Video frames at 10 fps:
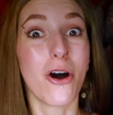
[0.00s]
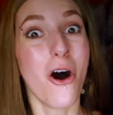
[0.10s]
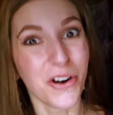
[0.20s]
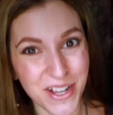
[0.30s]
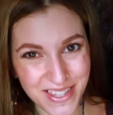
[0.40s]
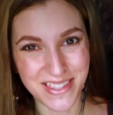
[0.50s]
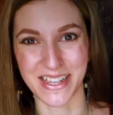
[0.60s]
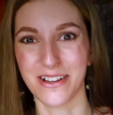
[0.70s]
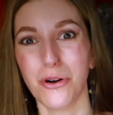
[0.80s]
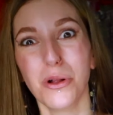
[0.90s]

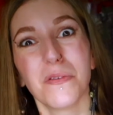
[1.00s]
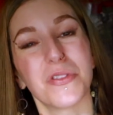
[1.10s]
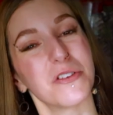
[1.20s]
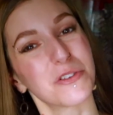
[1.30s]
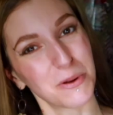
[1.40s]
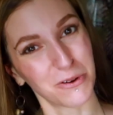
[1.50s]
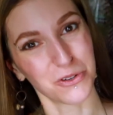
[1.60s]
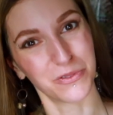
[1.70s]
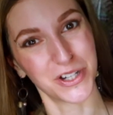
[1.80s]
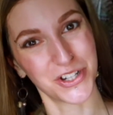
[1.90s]
Honesty, all of the
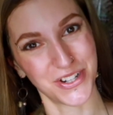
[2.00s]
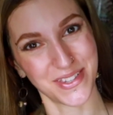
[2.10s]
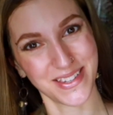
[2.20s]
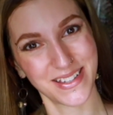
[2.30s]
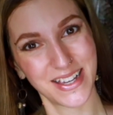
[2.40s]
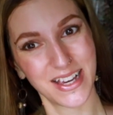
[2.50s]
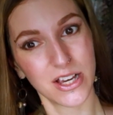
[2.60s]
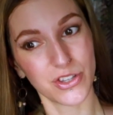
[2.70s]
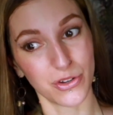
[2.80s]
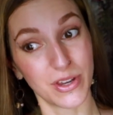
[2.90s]
spiritual virtues.
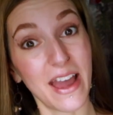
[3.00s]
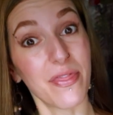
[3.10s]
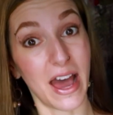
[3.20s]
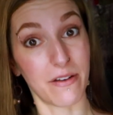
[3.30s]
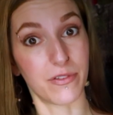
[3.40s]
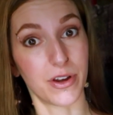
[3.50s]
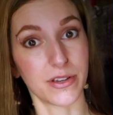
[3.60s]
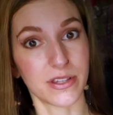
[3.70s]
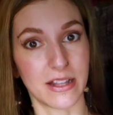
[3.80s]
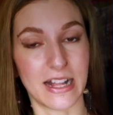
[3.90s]
So you get that
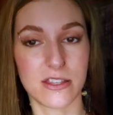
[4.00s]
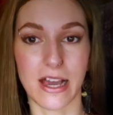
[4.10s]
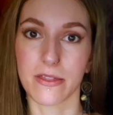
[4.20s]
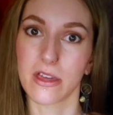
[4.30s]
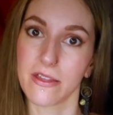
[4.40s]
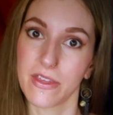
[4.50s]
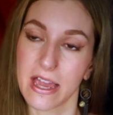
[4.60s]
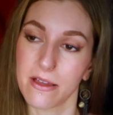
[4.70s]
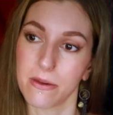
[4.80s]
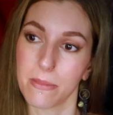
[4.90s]
first, and that's like
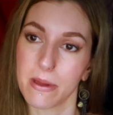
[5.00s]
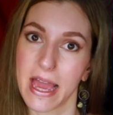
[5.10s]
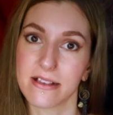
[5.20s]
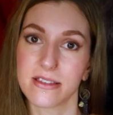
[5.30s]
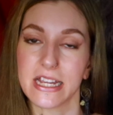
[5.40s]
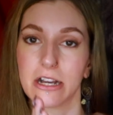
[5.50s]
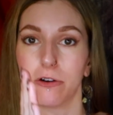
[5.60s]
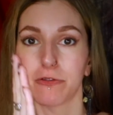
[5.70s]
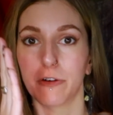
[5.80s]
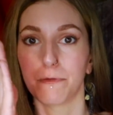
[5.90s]
the exiting
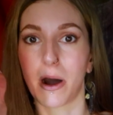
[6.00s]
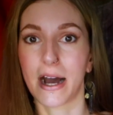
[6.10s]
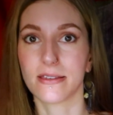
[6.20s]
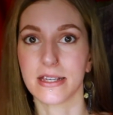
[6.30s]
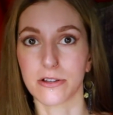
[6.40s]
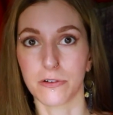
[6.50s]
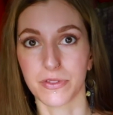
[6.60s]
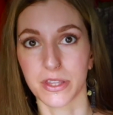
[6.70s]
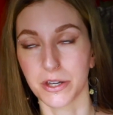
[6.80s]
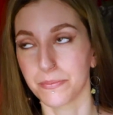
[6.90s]
of Pisces off
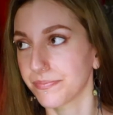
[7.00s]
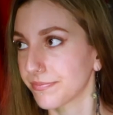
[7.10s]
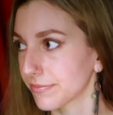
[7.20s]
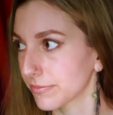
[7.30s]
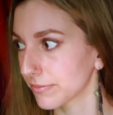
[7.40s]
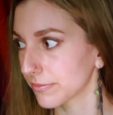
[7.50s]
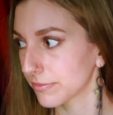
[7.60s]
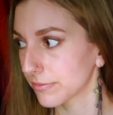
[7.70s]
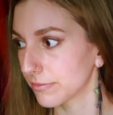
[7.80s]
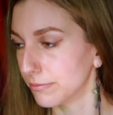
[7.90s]
the
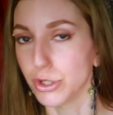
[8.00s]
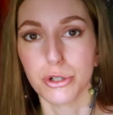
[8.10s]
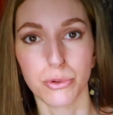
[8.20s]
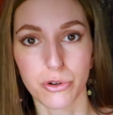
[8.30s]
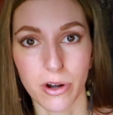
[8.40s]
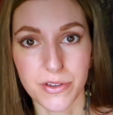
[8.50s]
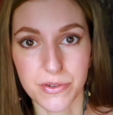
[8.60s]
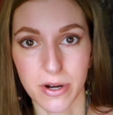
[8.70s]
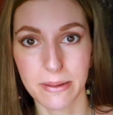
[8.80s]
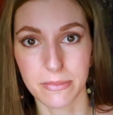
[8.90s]
mutable
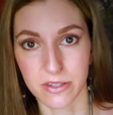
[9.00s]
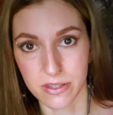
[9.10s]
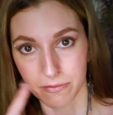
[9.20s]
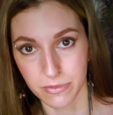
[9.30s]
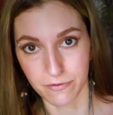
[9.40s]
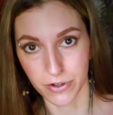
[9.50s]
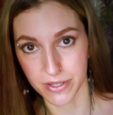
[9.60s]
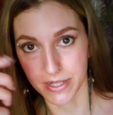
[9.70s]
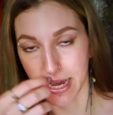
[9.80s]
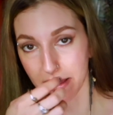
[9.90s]
cross, right? That's the
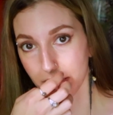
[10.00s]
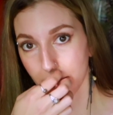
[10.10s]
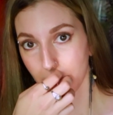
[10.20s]
first death.